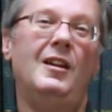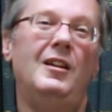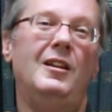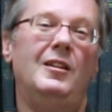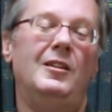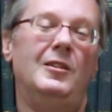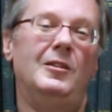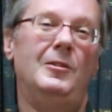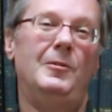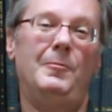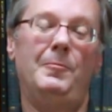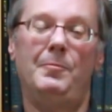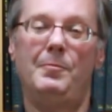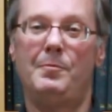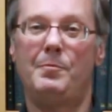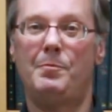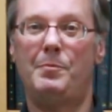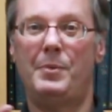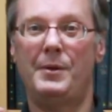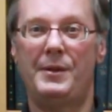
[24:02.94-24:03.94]

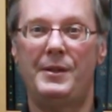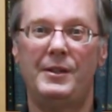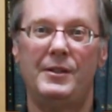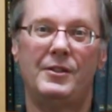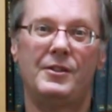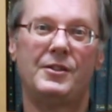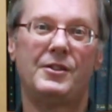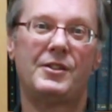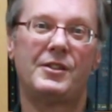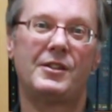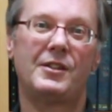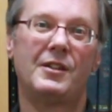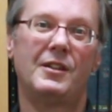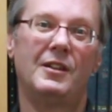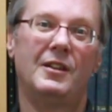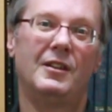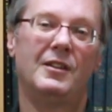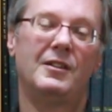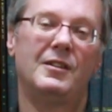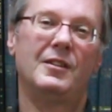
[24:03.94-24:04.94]
But there's
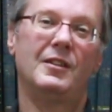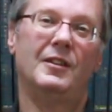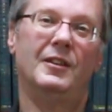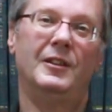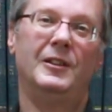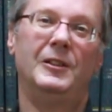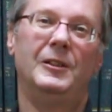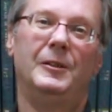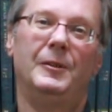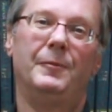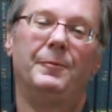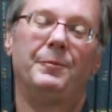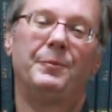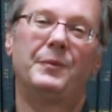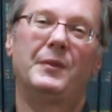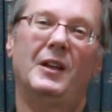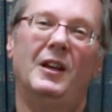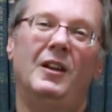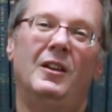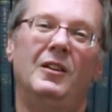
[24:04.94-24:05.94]
a
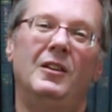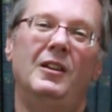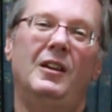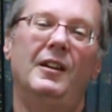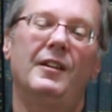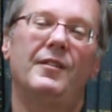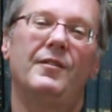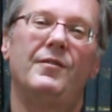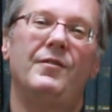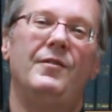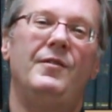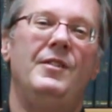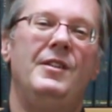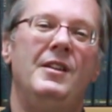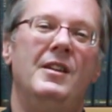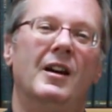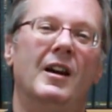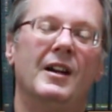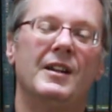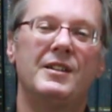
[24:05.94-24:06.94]
lot of
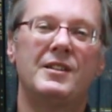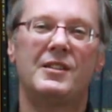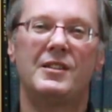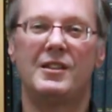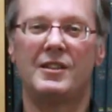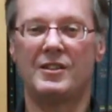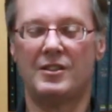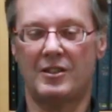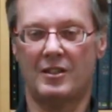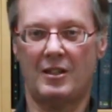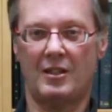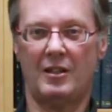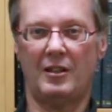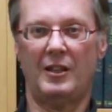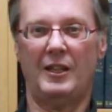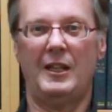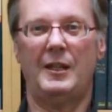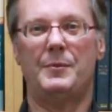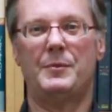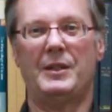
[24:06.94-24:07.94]
nonsense
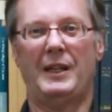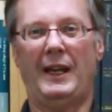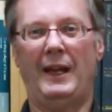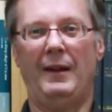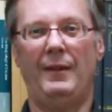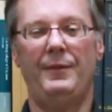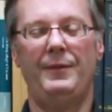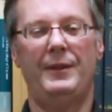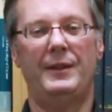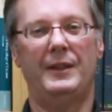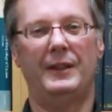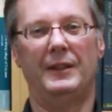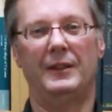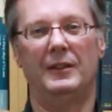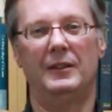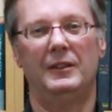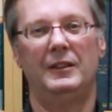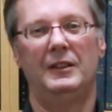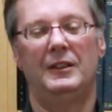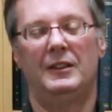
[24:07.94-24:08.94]
claims out
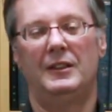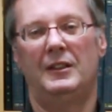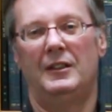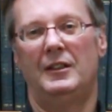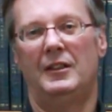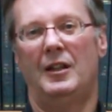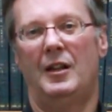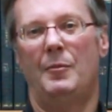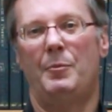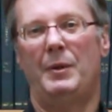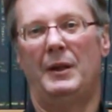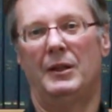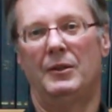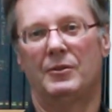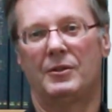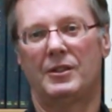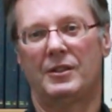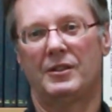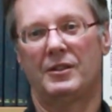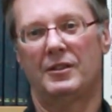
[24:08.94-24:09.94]
there
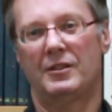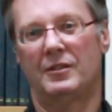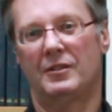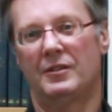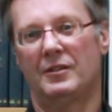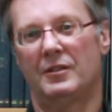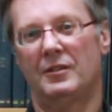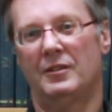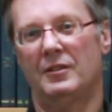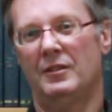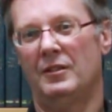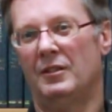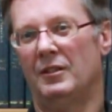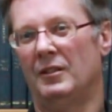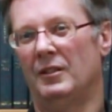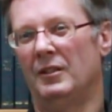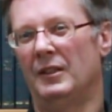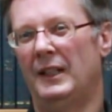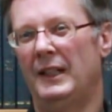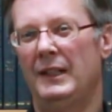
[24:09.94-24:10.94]
about
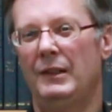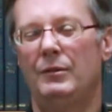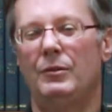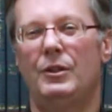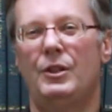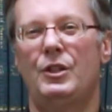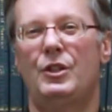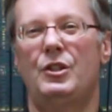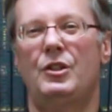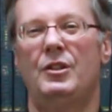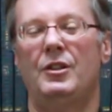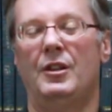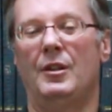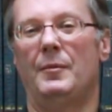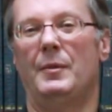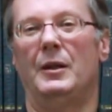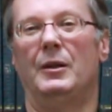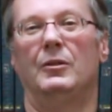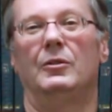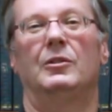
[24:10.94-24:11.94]
language and
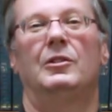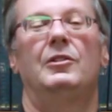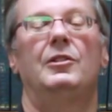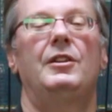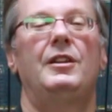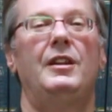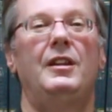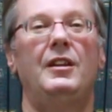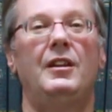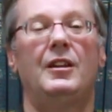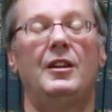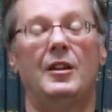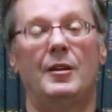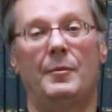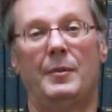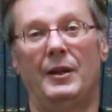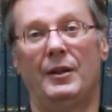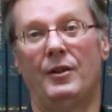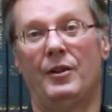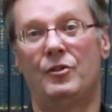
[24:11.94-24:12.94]
about learning, and
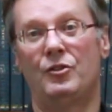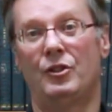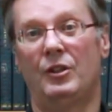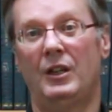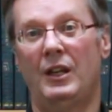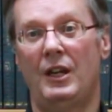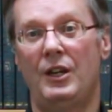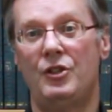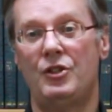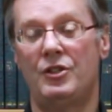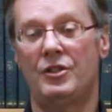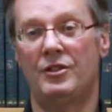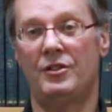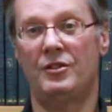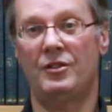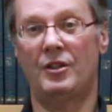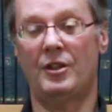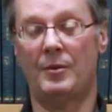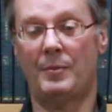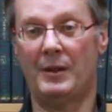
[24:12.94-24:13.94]
about
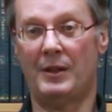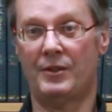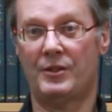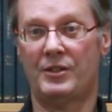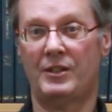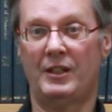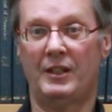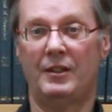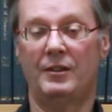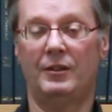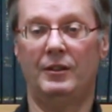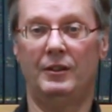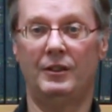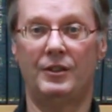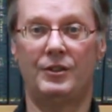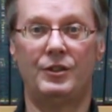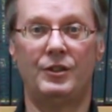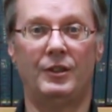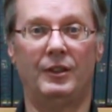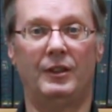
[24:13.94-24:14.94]
education, and about
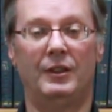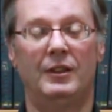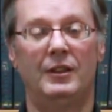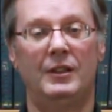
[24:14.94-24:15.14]
psychology.